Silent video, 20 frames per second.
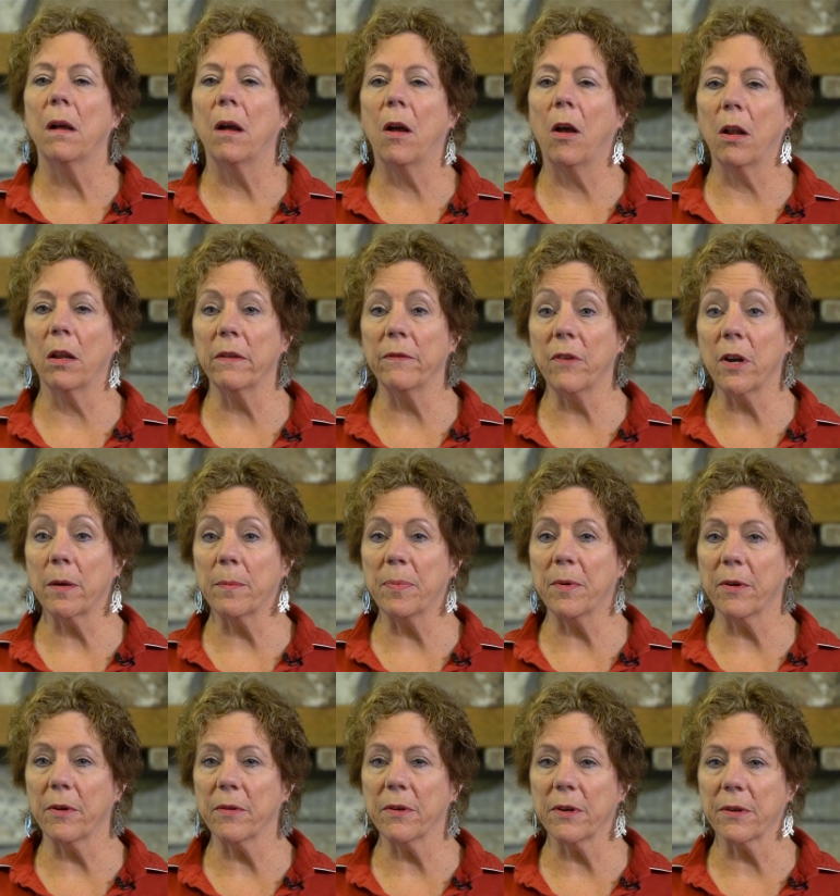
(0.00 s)
All of our
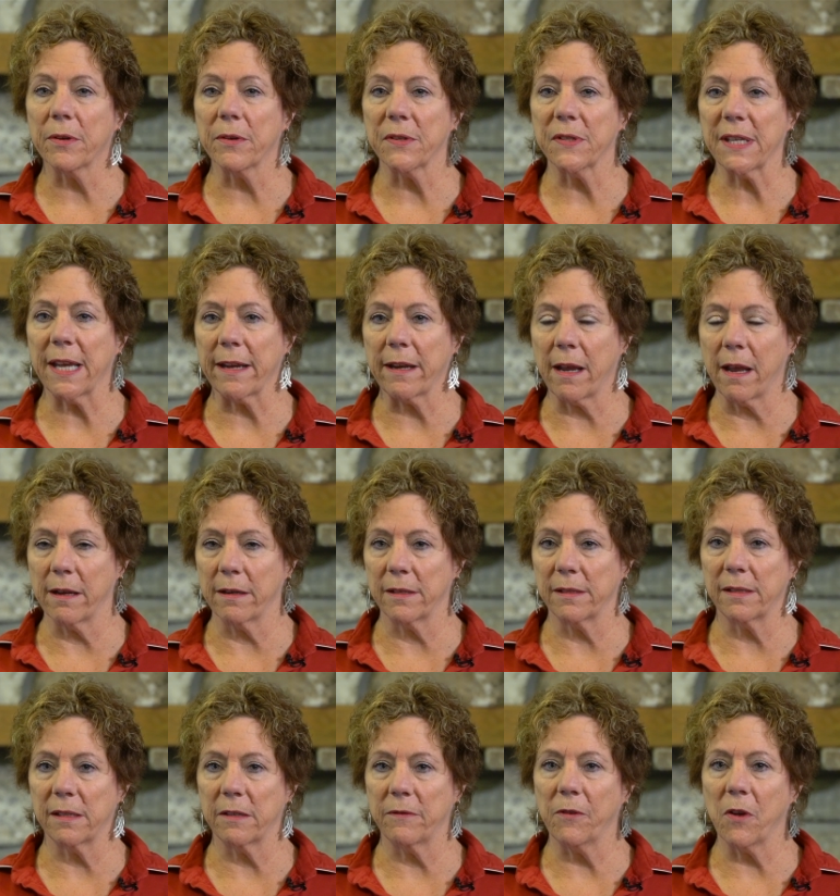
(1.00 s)
brokers at
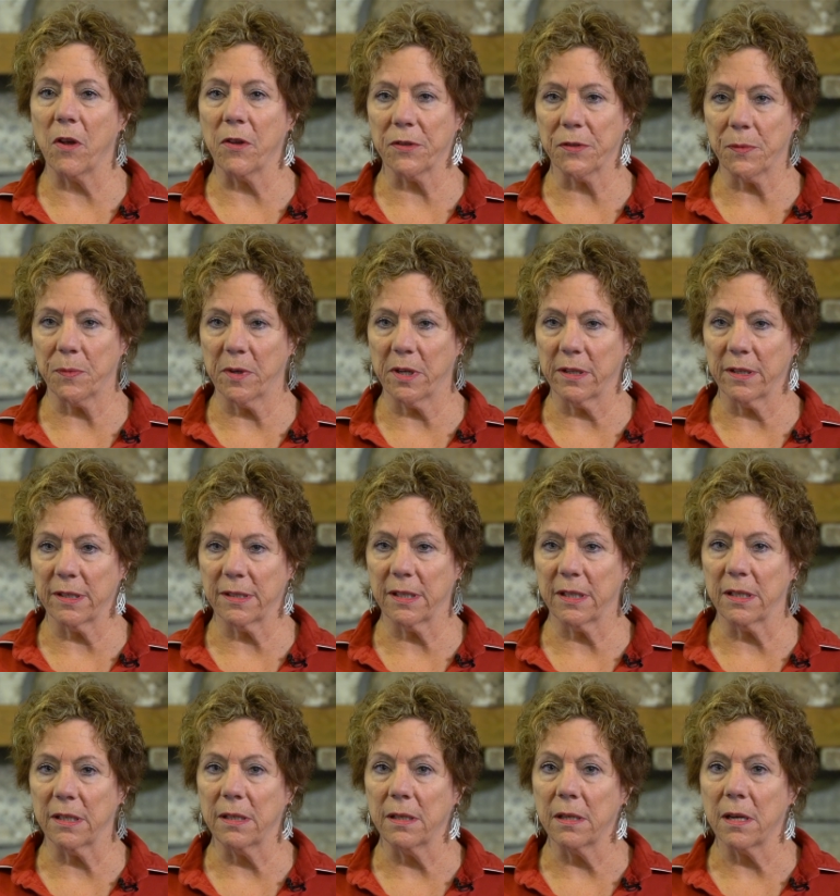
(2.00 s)
Connestee Falls
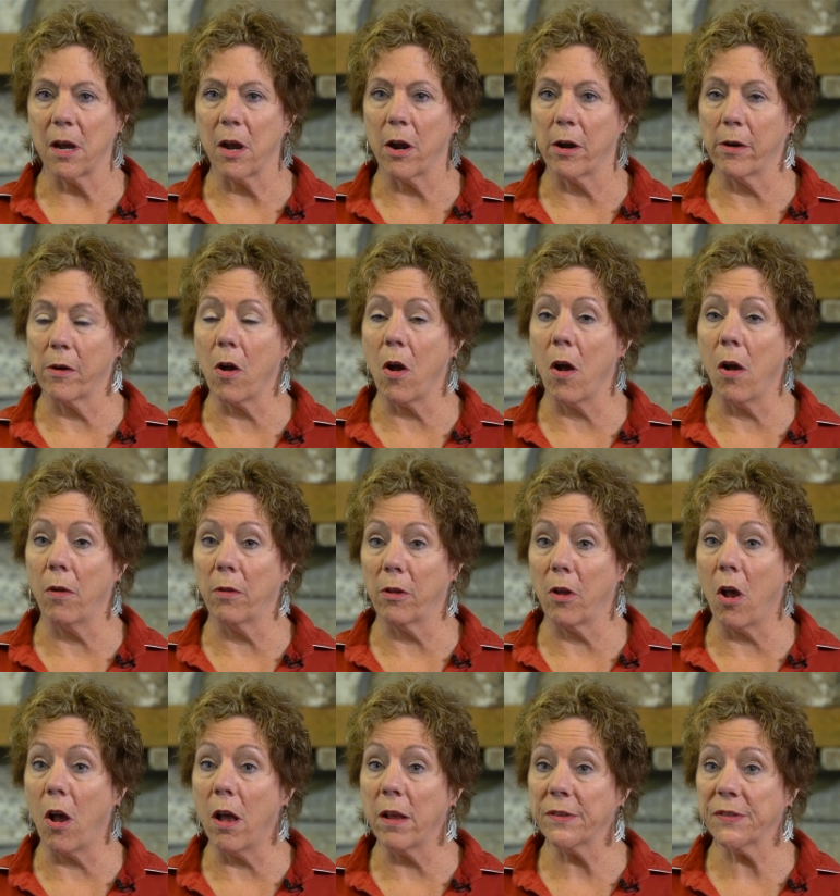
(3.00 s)
Realty are
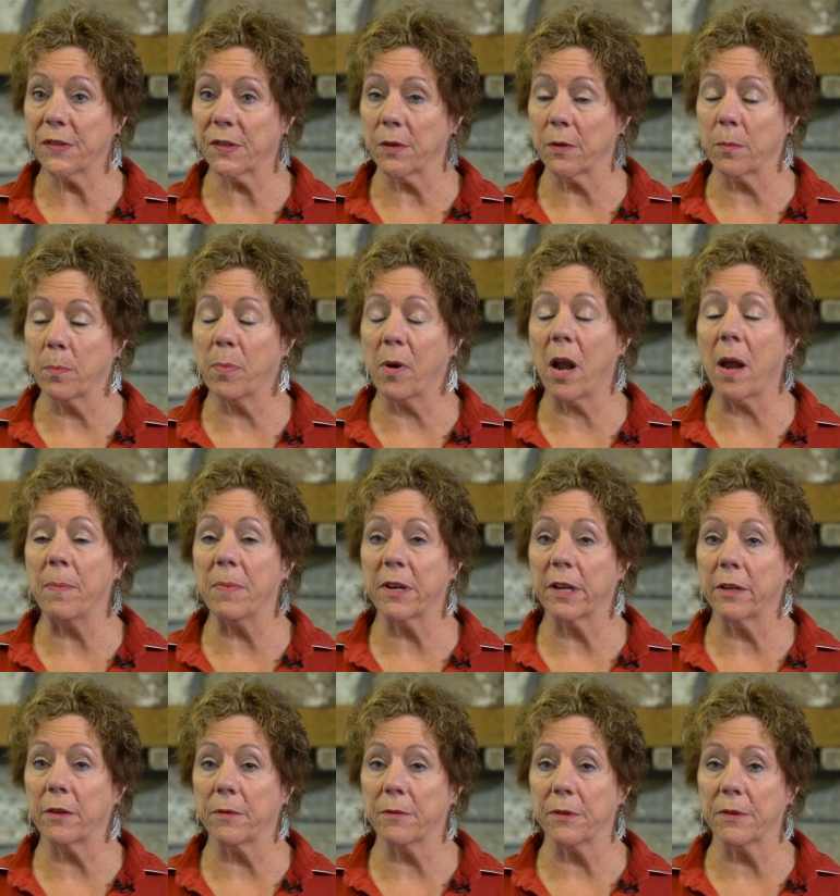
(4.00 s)
all also
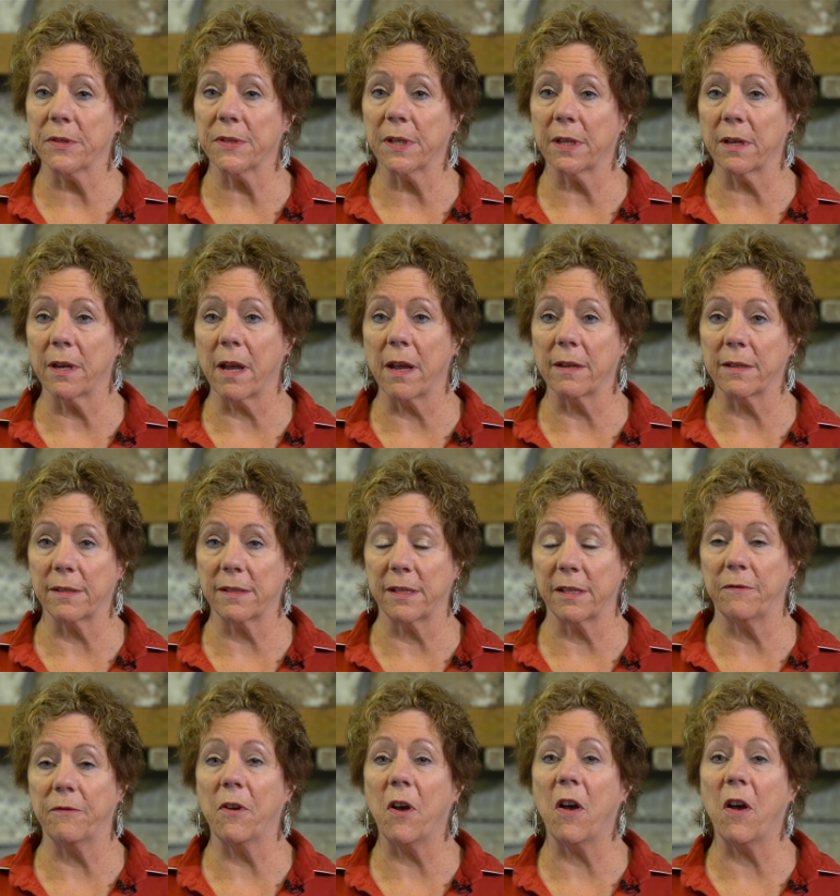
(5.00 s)
property owners in Connestee